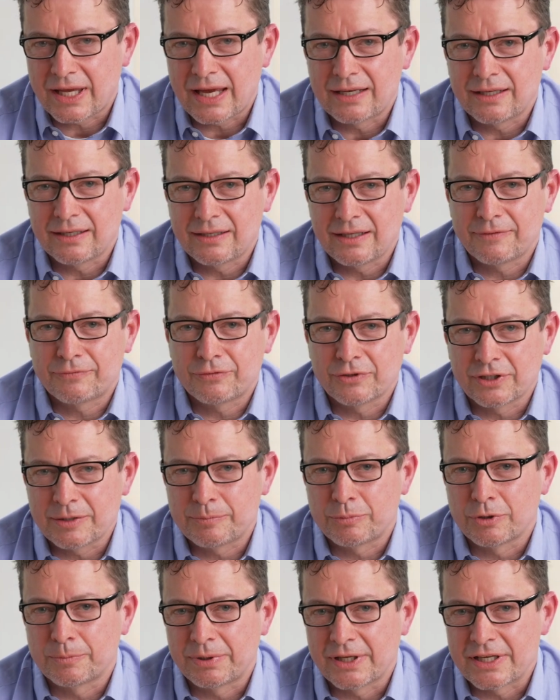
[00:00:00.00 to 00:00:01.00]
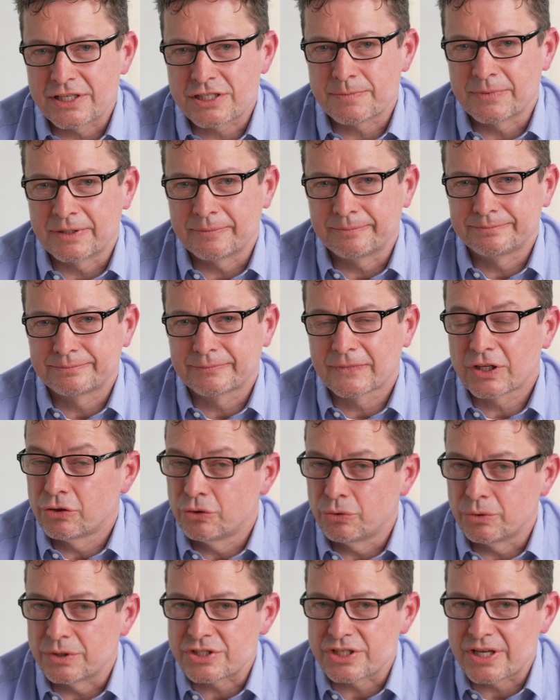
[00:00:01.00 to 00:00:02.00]
candidate for hip replacement?
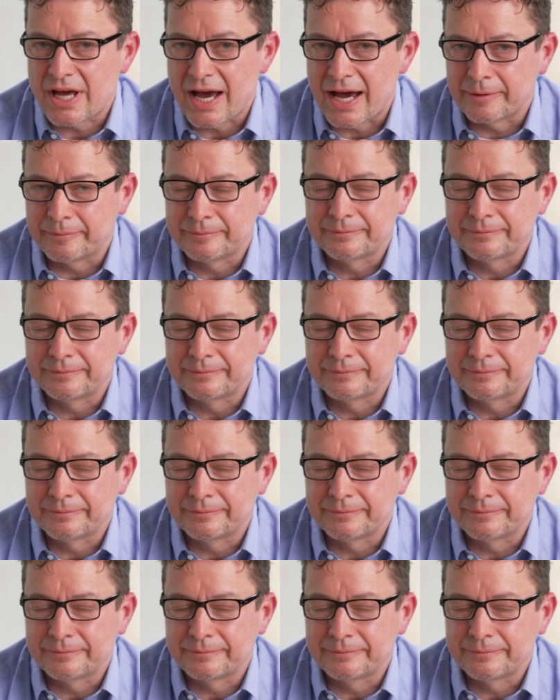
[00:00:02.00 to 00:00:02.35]
Who is not?